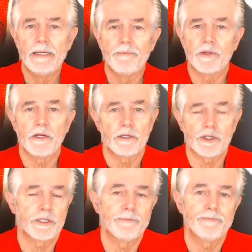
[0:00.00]

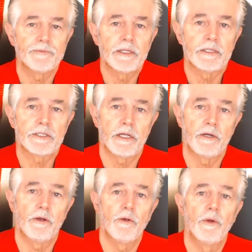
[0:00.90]
Gosh, it's
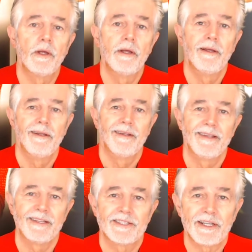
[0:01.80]

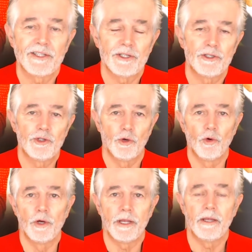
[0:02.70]
such a
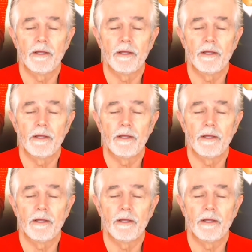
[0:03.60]
joy